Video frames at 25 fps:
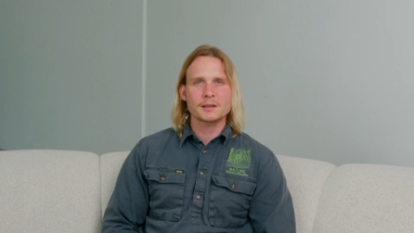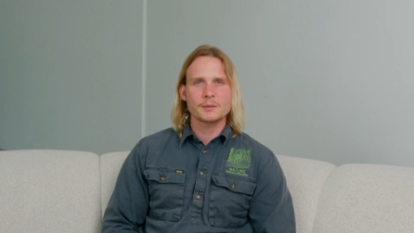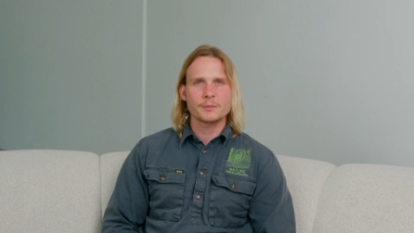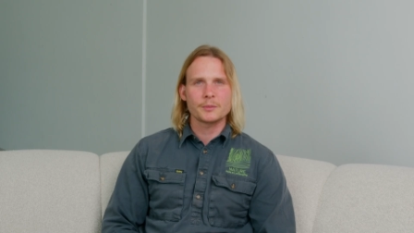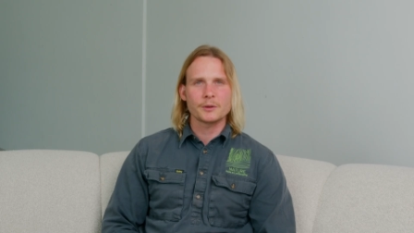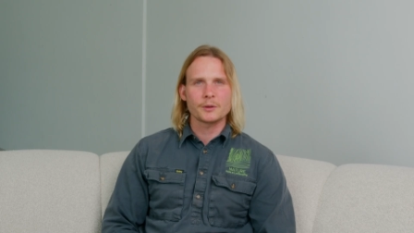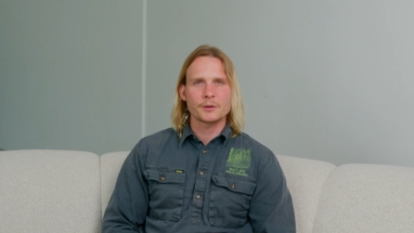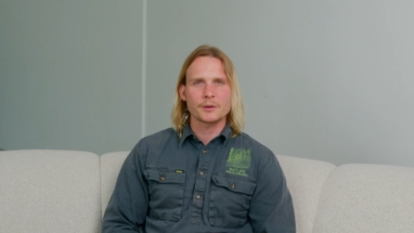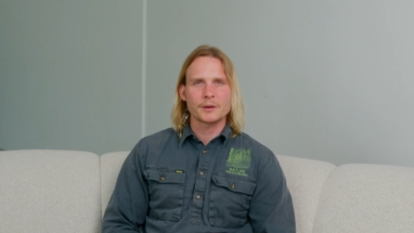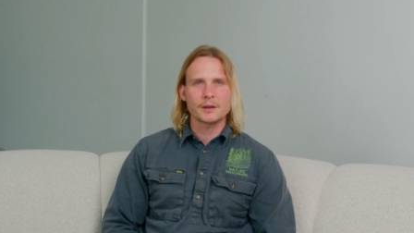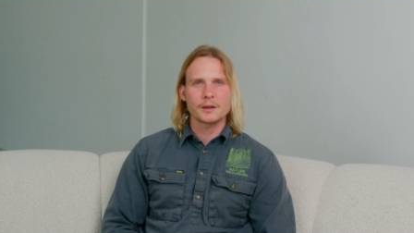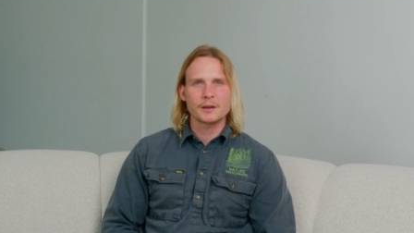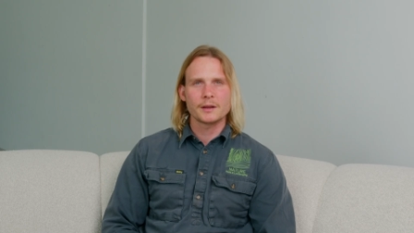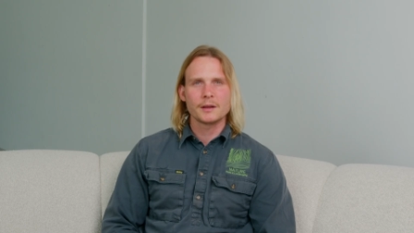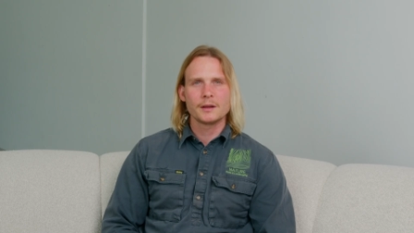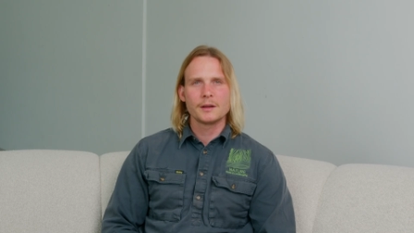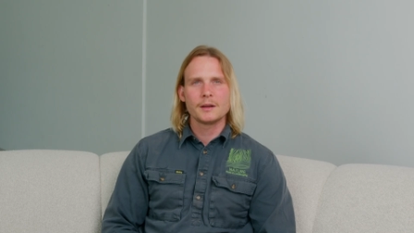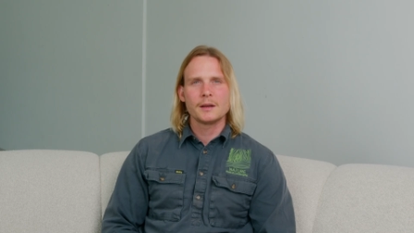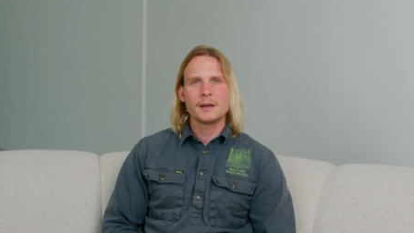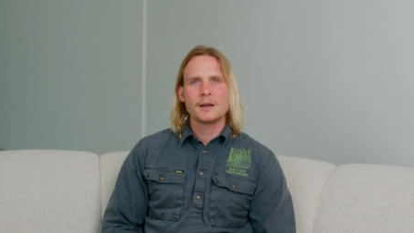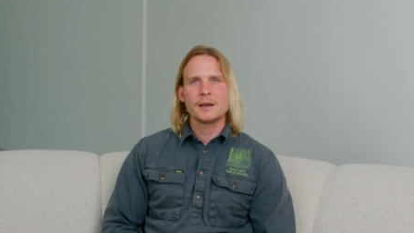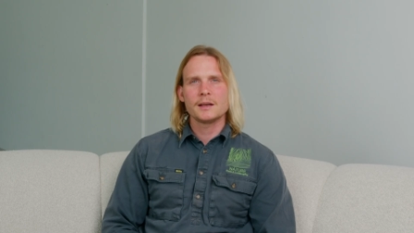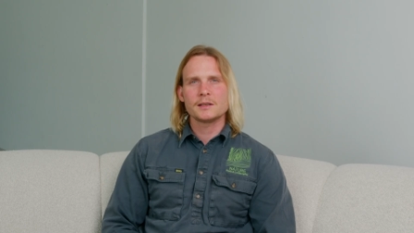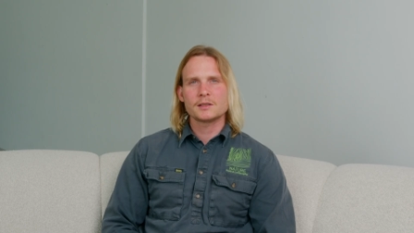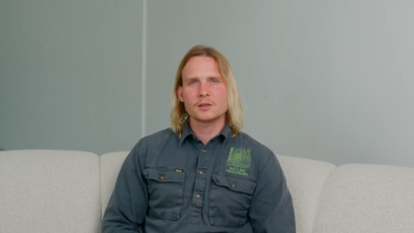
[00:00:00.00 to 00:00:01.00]
the building,
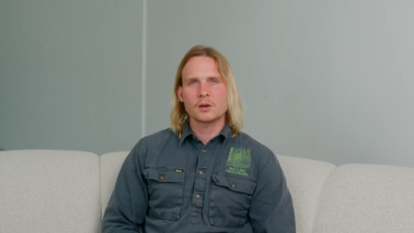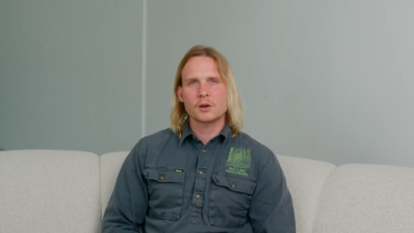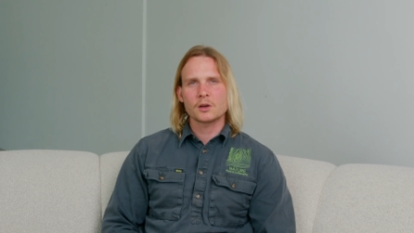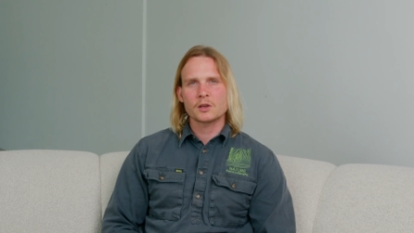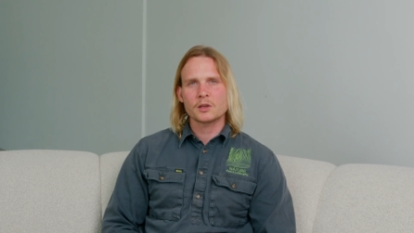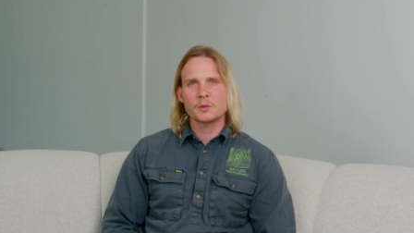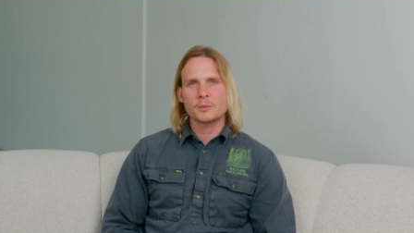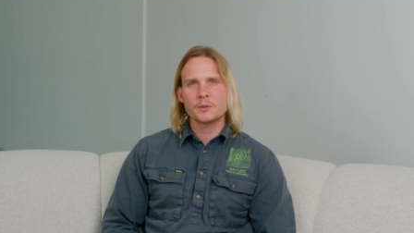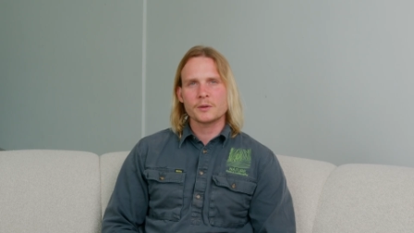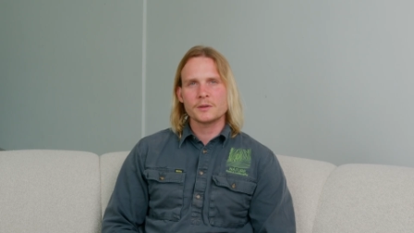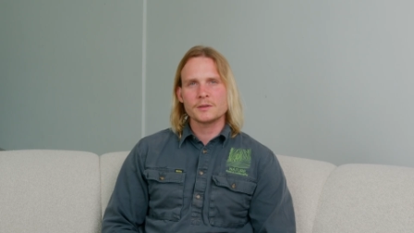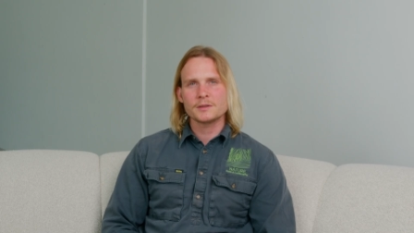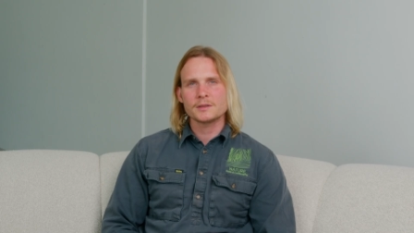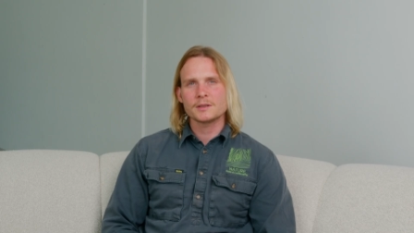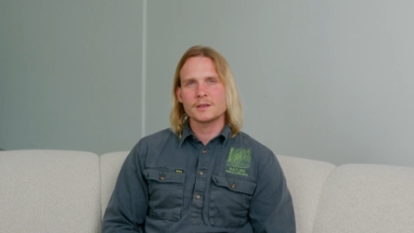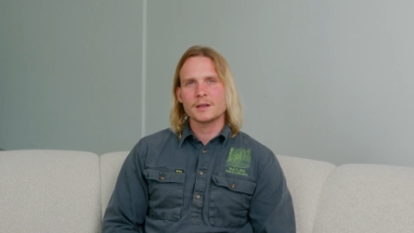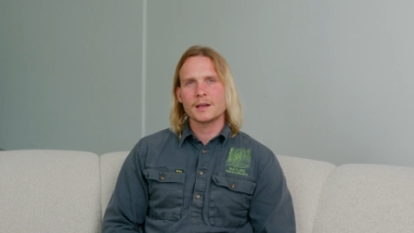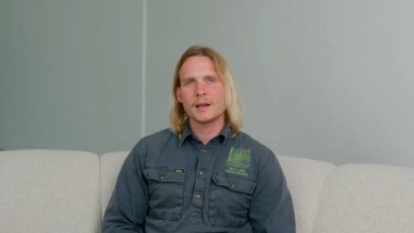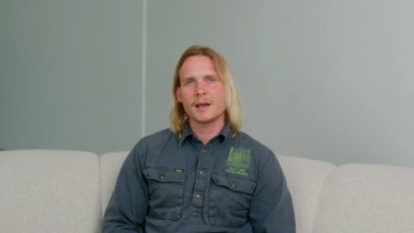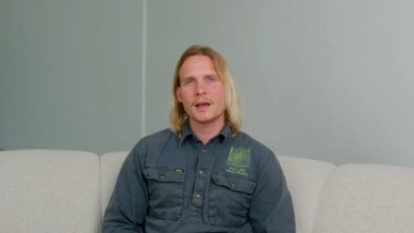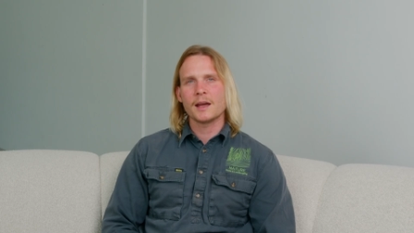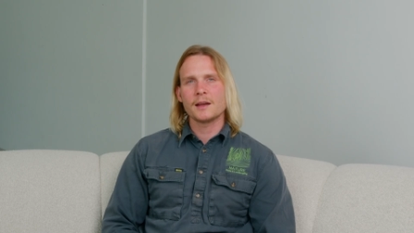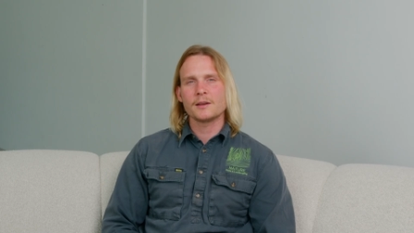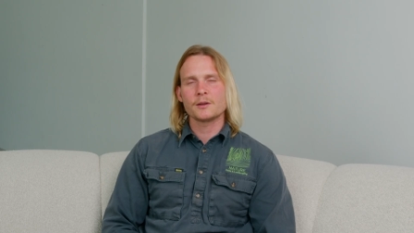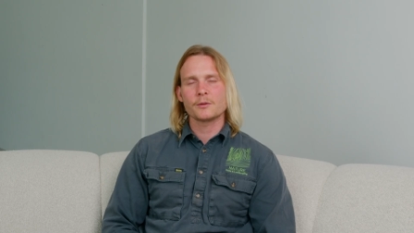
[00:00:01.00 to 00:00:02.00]
its occupants,
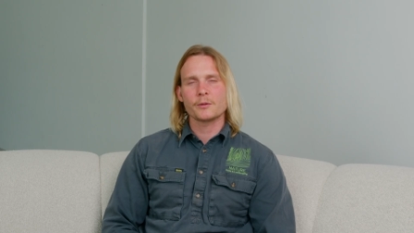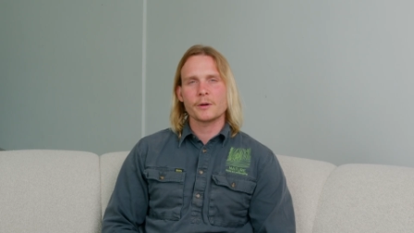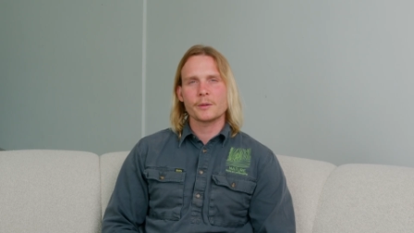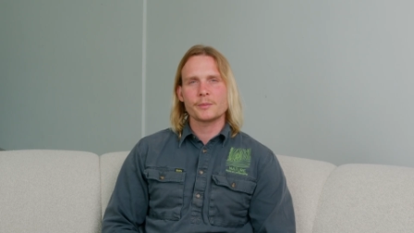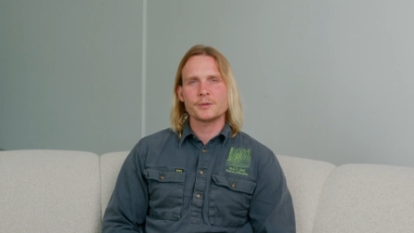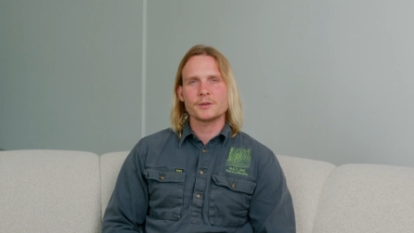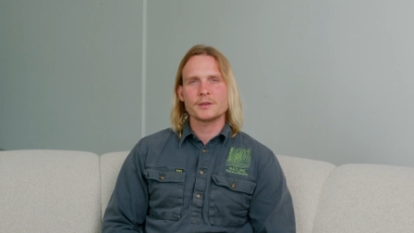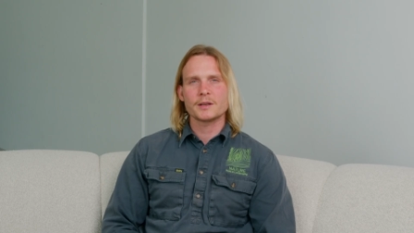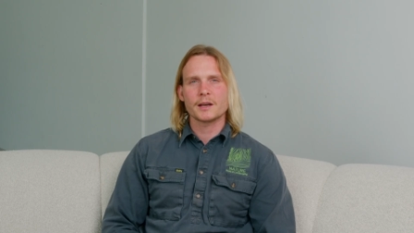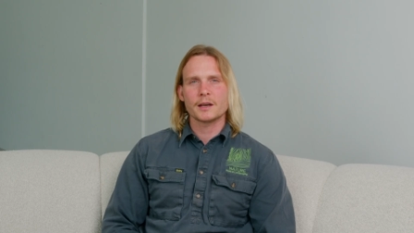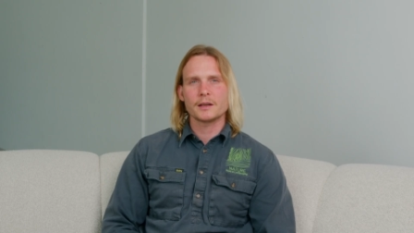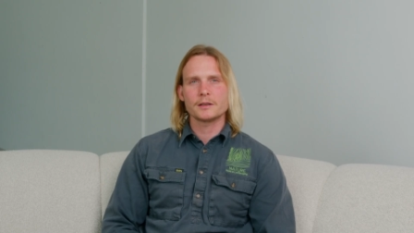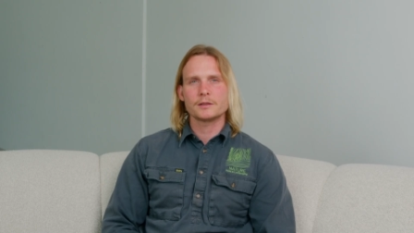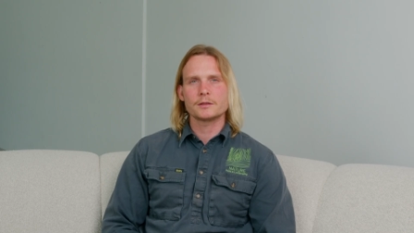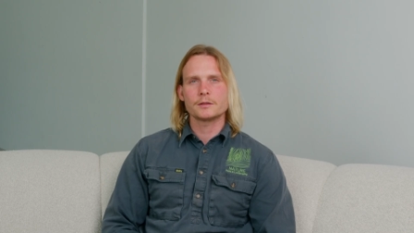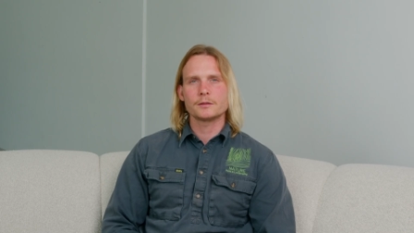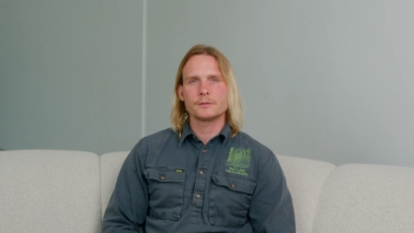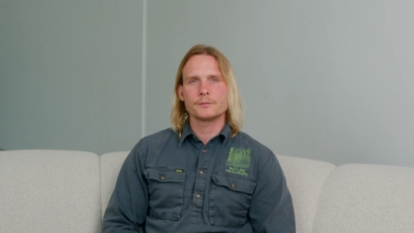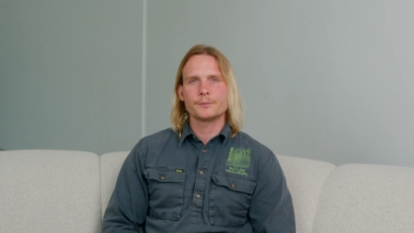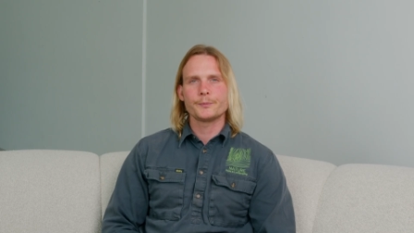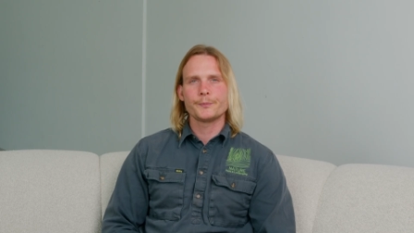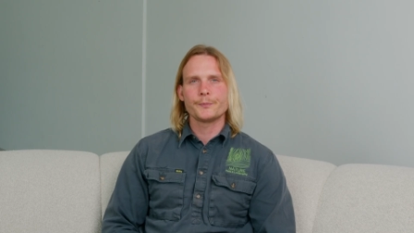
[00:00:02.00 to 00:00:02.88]
and your reputation.